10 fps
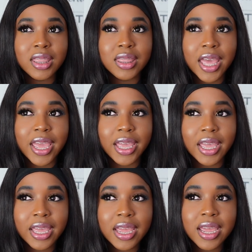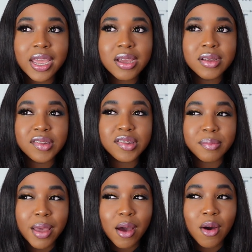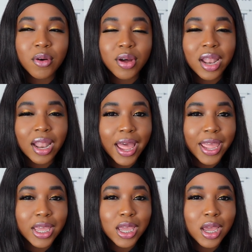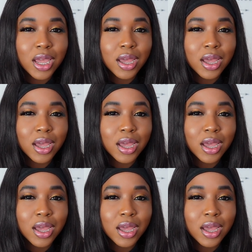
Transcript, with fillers: they smell like